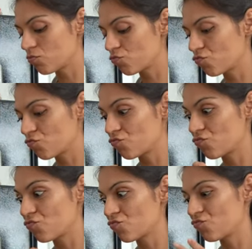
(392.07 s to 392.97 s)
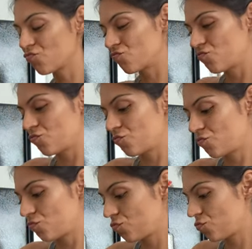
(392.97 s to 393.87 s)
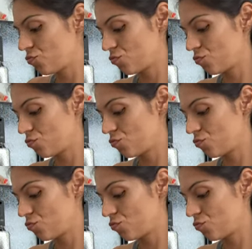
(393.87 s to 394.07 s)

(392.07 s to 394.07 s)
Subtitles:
Nobody speaks.